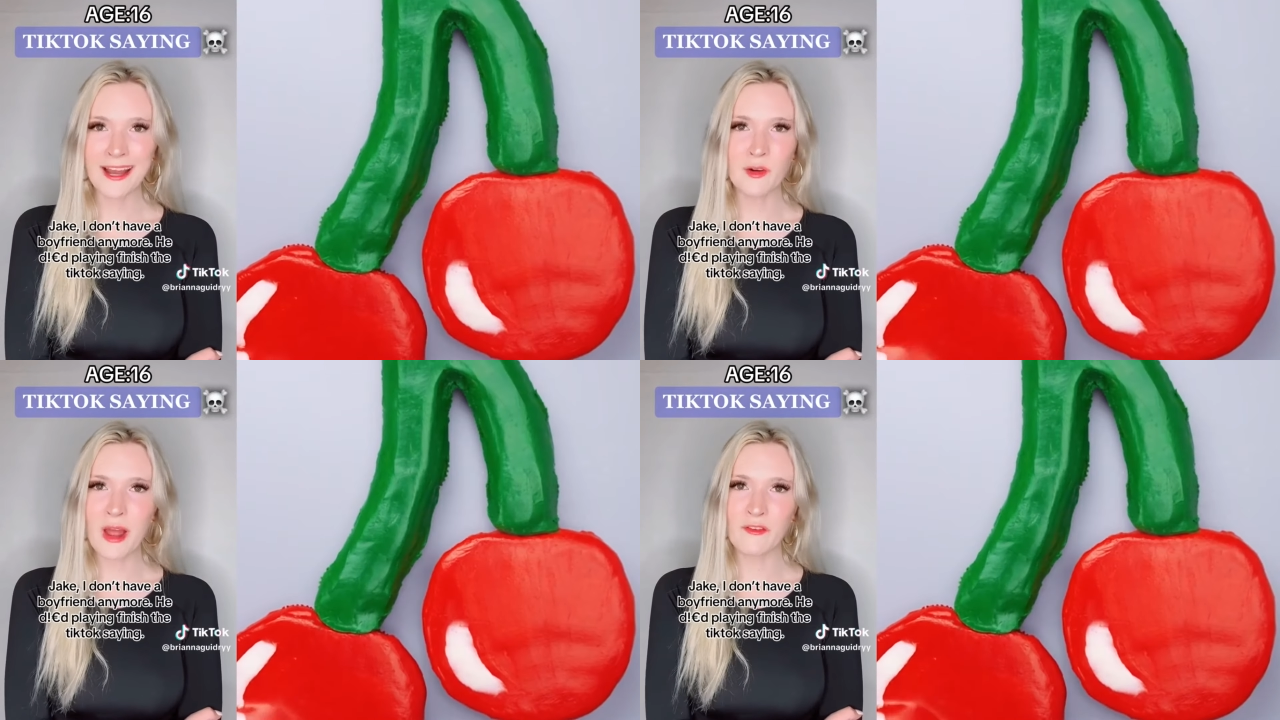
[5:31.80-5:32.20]

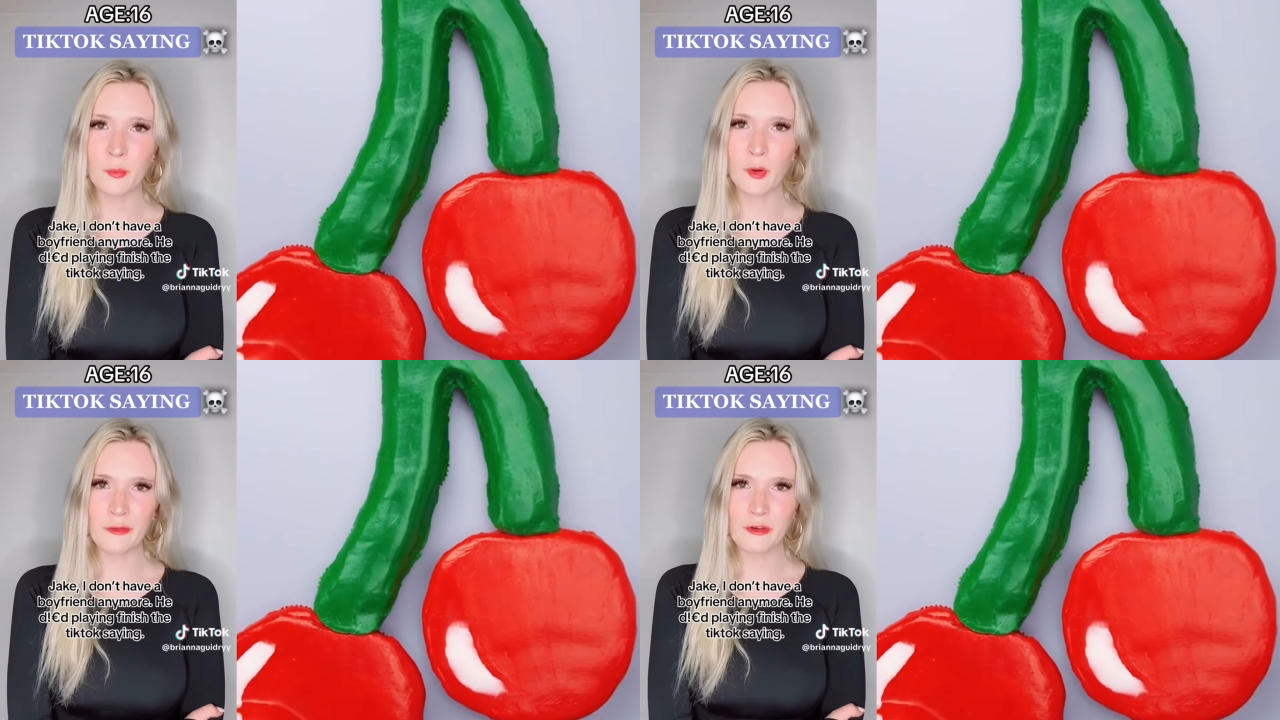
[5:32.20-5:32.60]
I don't have a
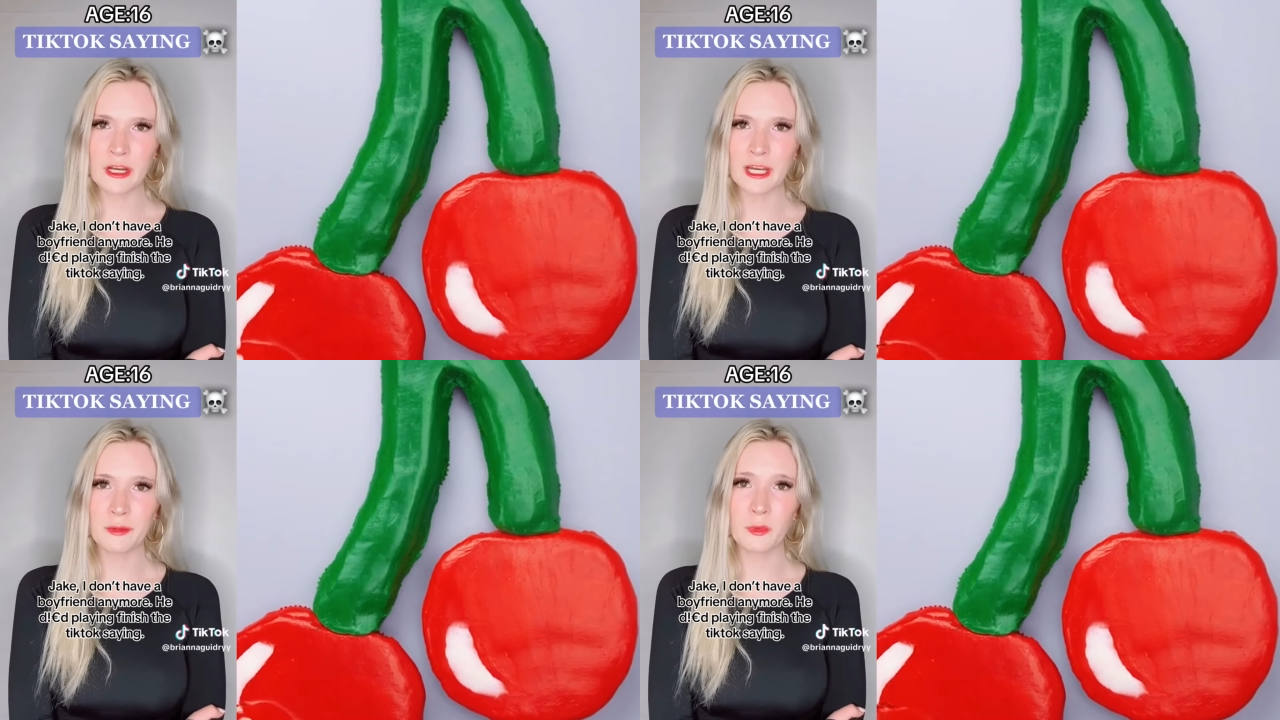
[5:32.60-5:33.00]

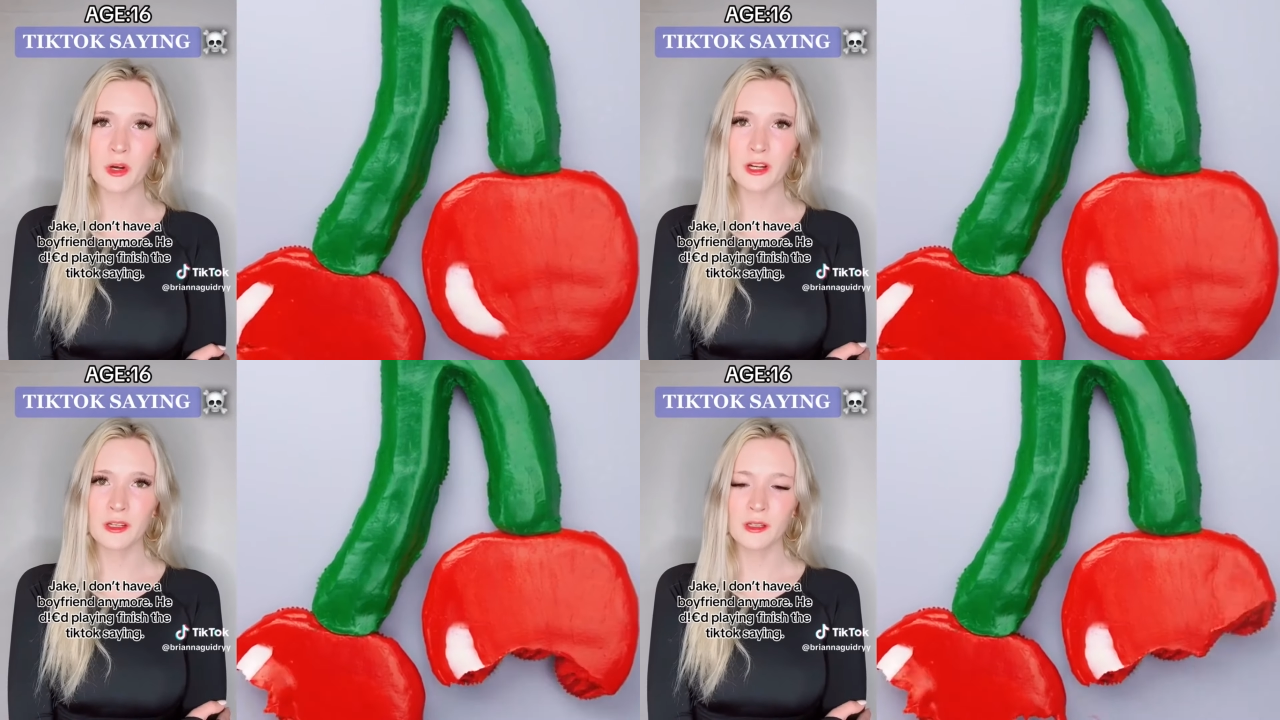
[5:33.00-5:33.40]
boyfriend
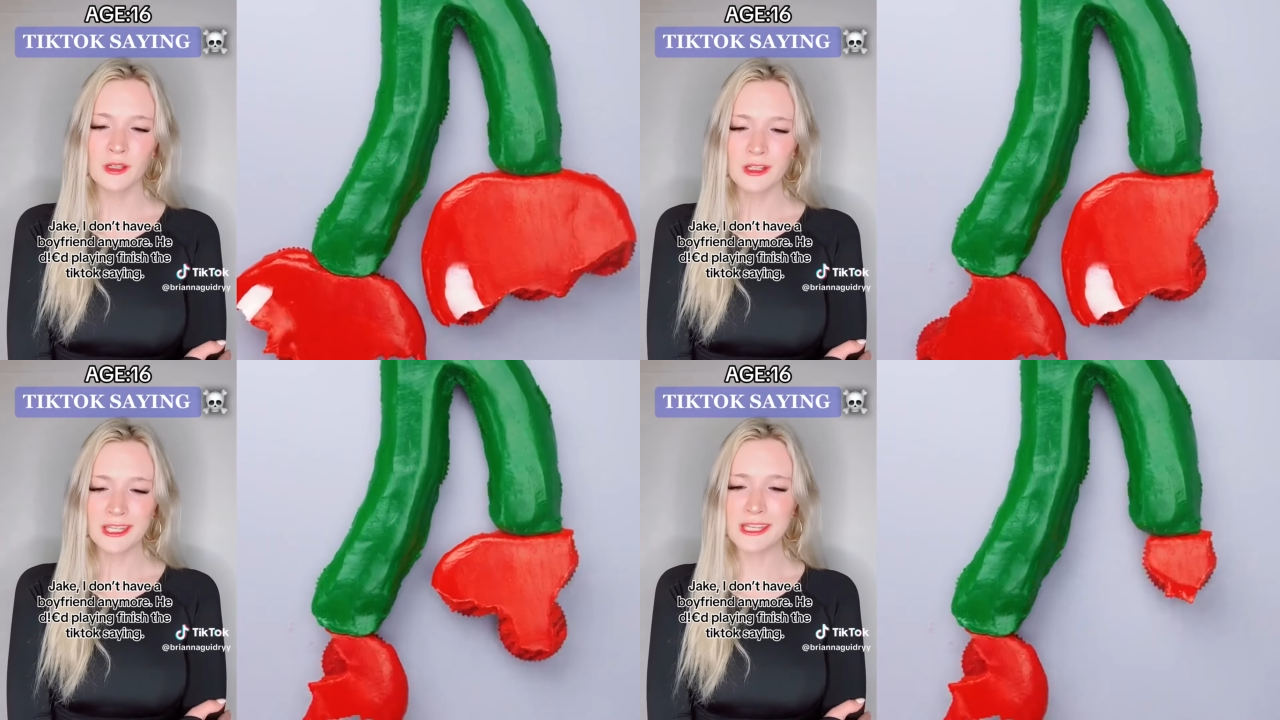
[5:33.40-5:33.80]
anymore.
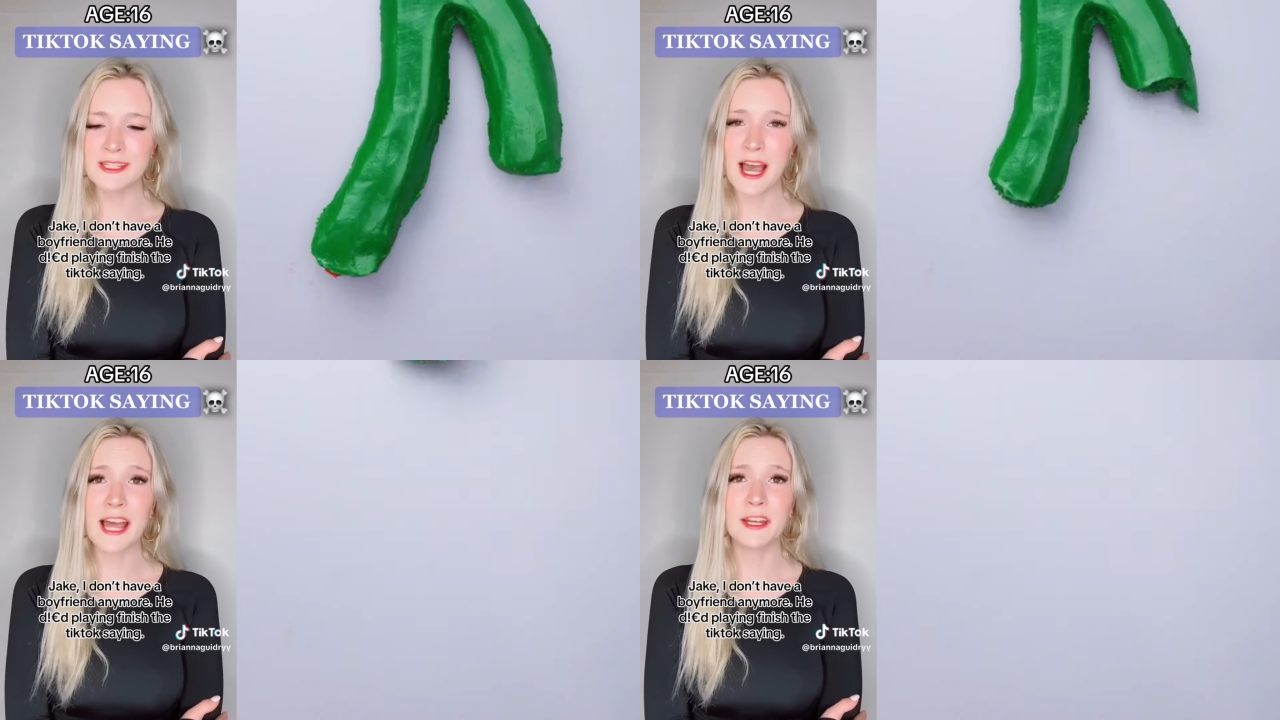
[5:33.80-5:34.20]
He
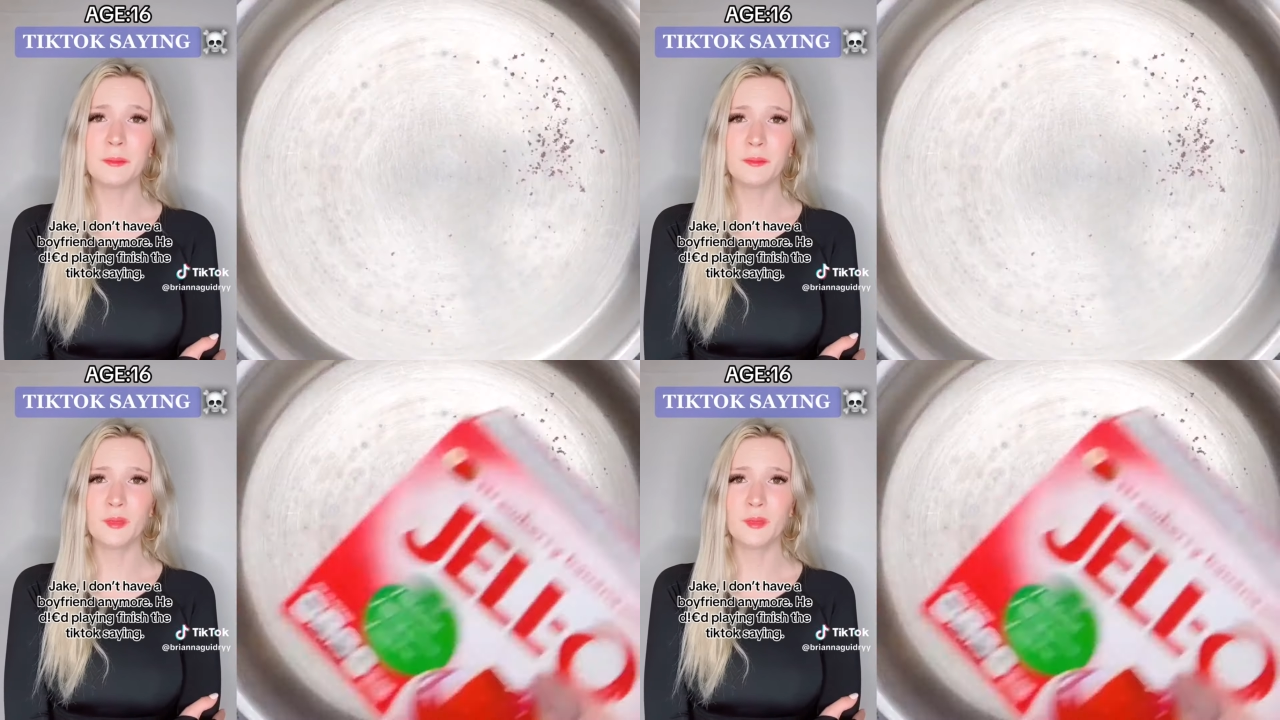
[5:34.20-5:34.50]
died.